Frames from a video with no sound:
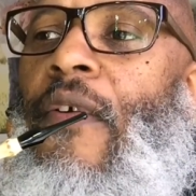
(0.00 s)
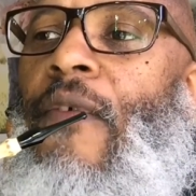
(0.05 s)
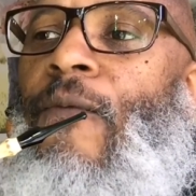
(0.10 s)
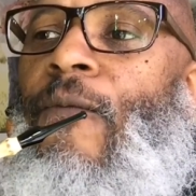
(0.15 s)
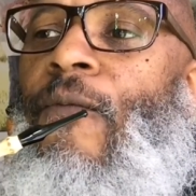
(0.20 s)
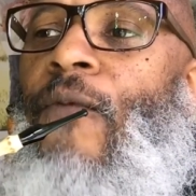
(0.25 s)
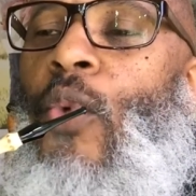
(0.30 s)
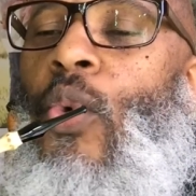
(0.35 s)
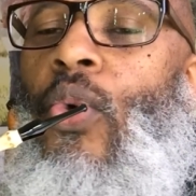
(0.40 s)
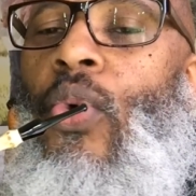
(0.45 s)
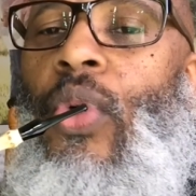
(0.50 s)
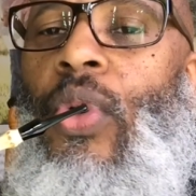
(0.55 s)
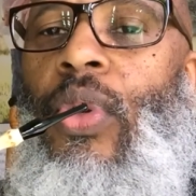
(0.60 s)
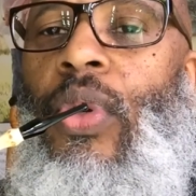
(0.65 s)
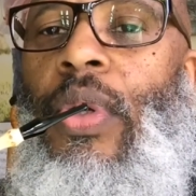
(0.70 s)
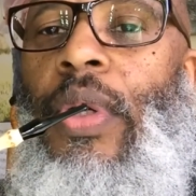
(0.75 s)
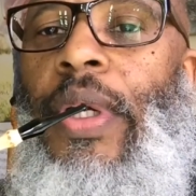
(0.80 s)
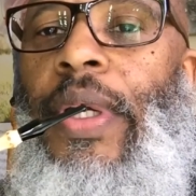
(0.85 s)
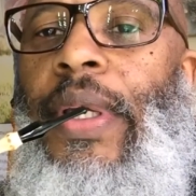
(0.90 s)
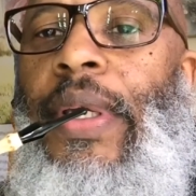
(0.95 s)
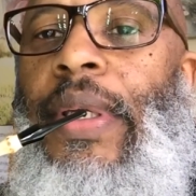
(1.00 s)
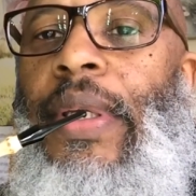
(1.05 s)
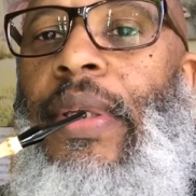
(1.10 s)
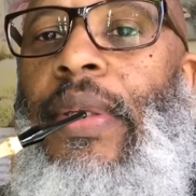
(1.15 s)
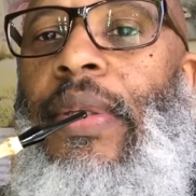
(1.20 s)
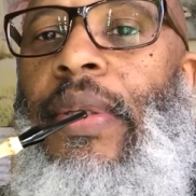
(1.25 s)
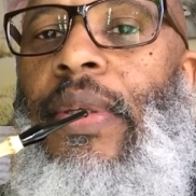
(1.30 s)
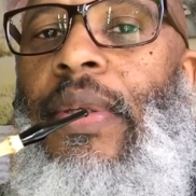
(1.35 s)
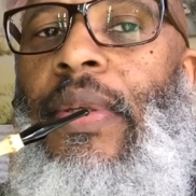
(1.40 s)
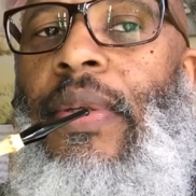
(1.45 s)
for
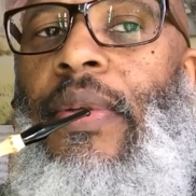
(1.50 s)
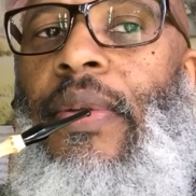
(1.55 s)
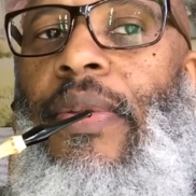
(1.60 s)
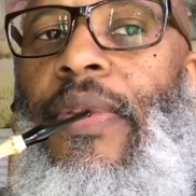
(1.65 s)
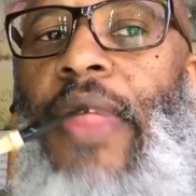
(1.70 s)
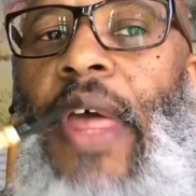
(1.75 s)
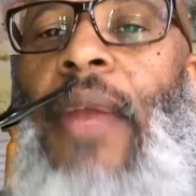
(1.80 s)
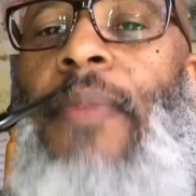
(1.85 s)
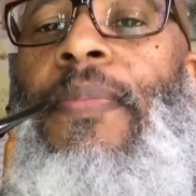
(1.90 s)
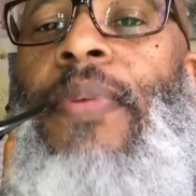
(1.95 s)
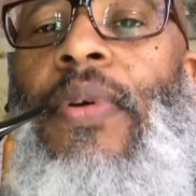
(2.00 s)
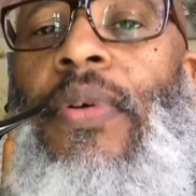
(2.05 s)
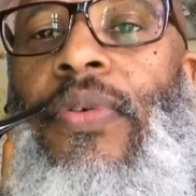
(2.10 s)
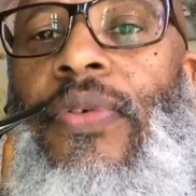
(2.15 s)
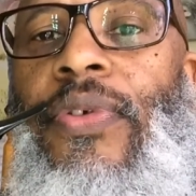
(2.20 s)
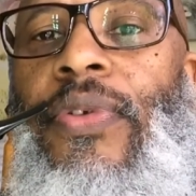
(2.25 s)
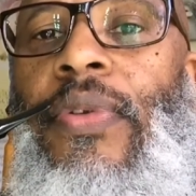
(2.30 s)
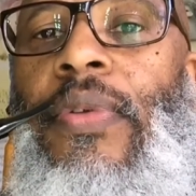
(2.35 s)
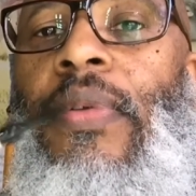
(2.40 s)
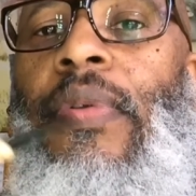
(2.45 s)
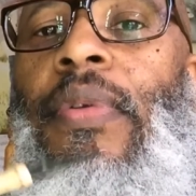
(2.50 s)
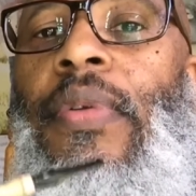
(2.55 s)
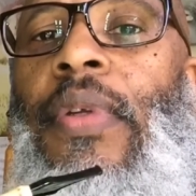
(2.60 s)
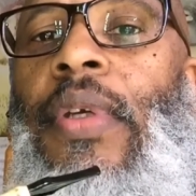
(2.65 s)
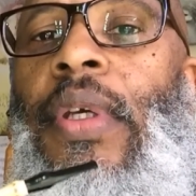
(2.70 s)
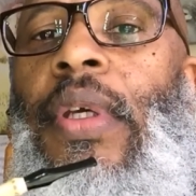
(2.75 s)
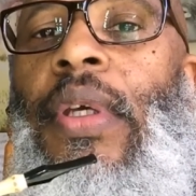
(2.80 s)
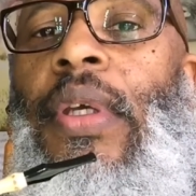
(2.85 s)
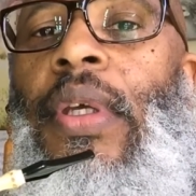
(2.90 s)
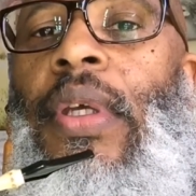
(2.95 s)
that person
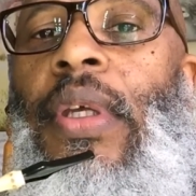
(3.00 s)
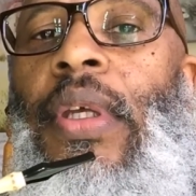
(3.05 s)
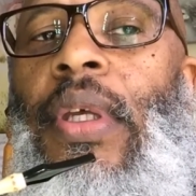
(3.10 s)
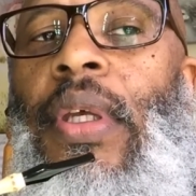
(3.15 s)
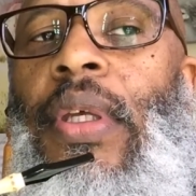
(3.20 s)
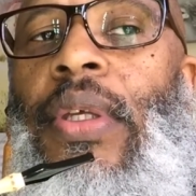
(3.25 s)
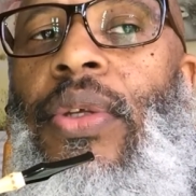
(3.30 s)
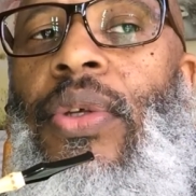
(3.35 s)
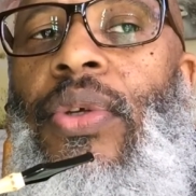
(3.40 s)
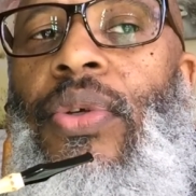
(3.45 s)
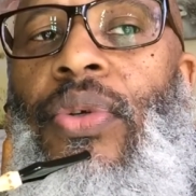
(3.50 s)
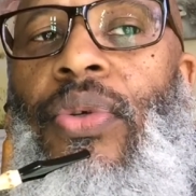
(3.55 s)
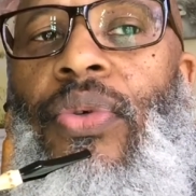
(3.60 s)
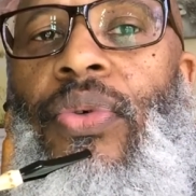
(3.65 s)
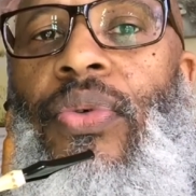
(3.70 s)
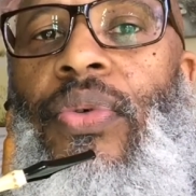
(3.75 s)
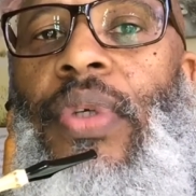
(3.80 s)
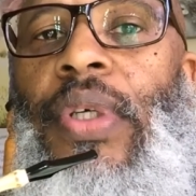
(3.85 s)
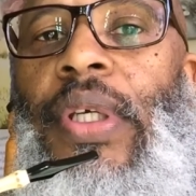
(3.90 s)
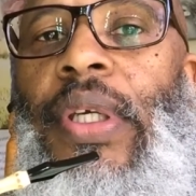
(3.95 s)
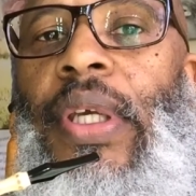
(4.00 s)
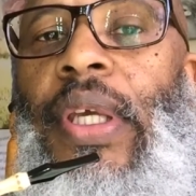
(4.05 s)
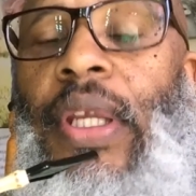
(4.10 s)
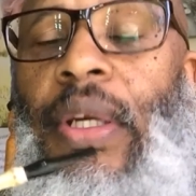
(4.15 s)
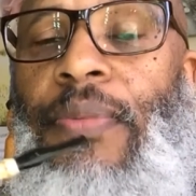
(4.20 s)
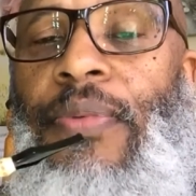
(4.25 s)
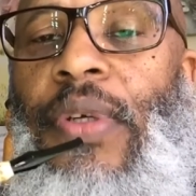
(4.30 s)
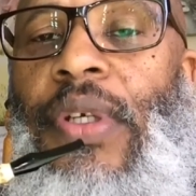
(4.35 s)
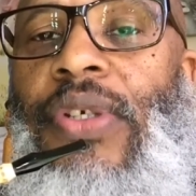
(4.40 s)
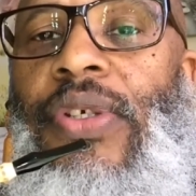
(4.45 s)
who,
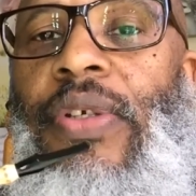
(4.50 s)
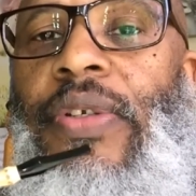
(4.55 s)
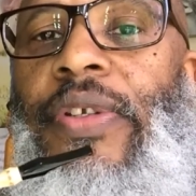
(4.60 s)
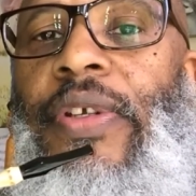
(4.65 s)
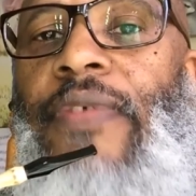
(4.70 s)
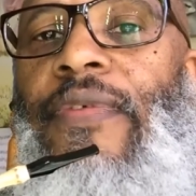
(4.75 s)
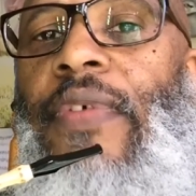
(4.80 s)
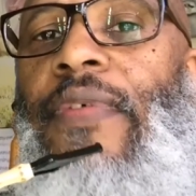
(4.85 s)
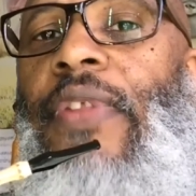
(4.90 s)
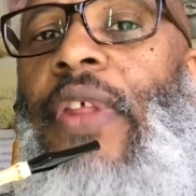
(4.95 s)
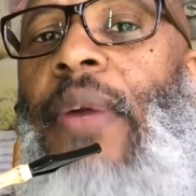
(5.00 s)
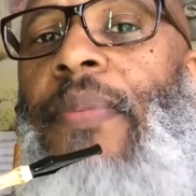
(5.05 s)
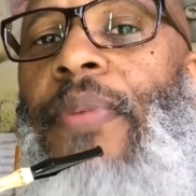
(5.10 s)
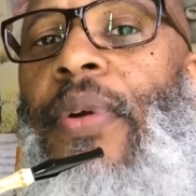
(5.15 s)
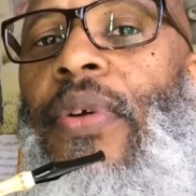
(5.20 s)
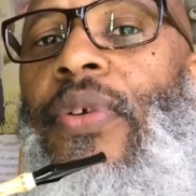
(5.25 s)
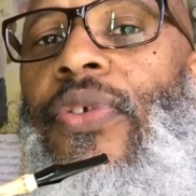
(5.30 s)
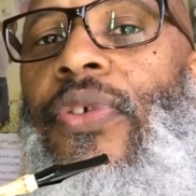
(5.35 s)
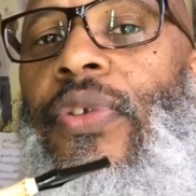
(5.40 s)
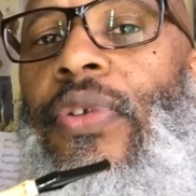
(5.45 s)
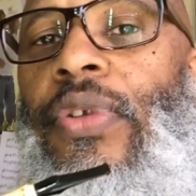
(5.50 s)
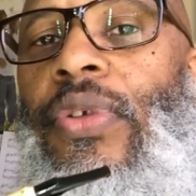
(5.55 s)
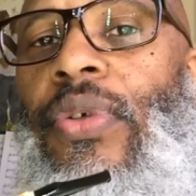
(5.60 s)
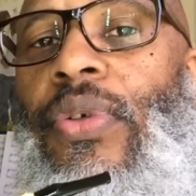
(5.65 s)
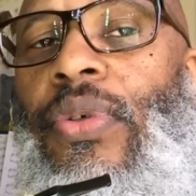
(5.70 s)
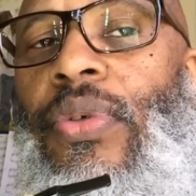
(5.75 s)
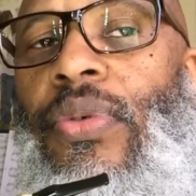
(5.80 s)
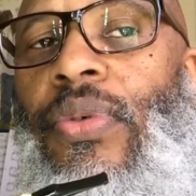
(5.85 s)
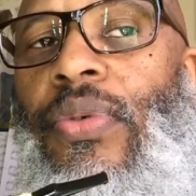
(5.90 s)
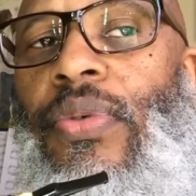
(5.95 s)
and appreciative of that person
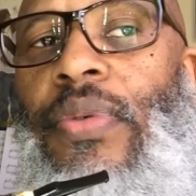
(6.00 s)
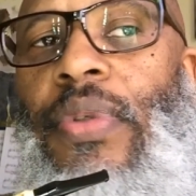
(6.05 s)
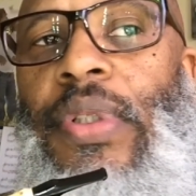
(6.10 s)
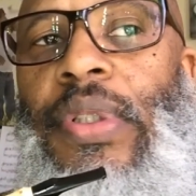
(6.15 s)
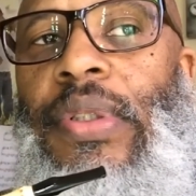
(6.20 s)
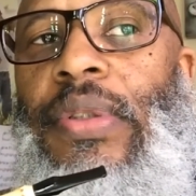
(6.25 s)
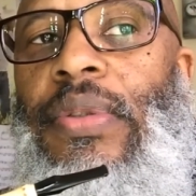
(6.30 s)
who